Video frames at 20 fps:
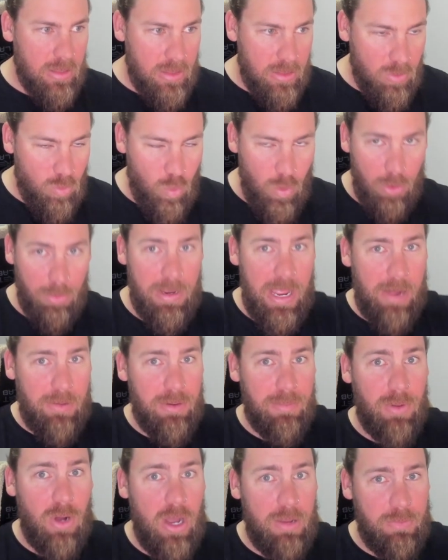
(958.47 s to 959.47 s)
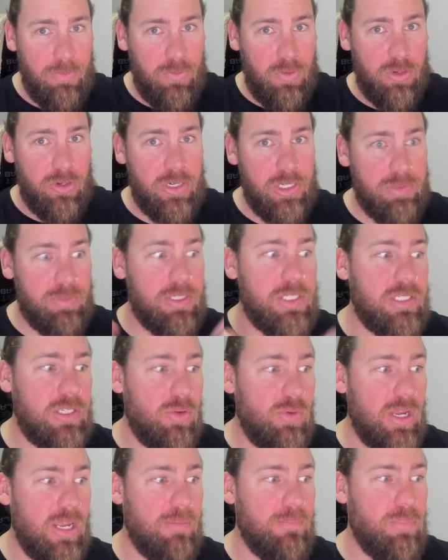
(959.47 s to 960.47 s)
we'll be able to buy before Christmas, so
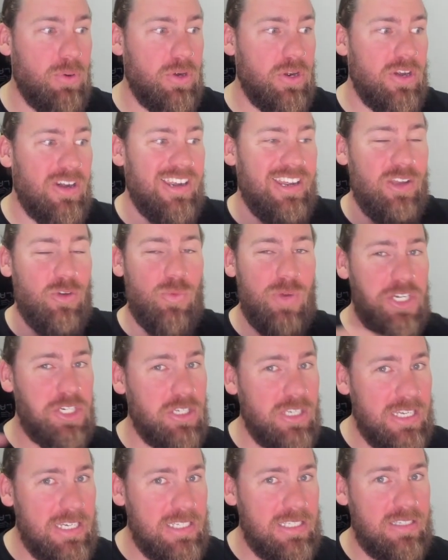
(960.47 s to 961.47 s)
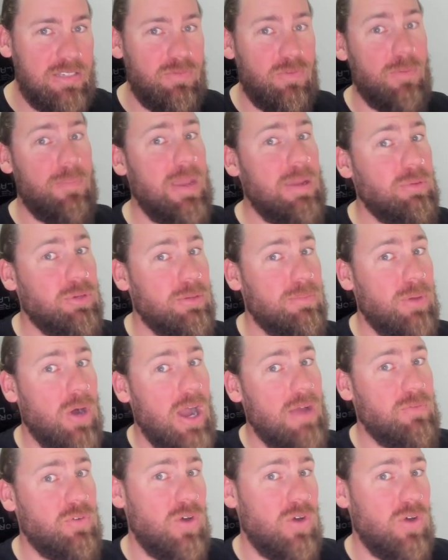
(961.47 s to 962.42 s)
we can put it on our wish list for people to buy for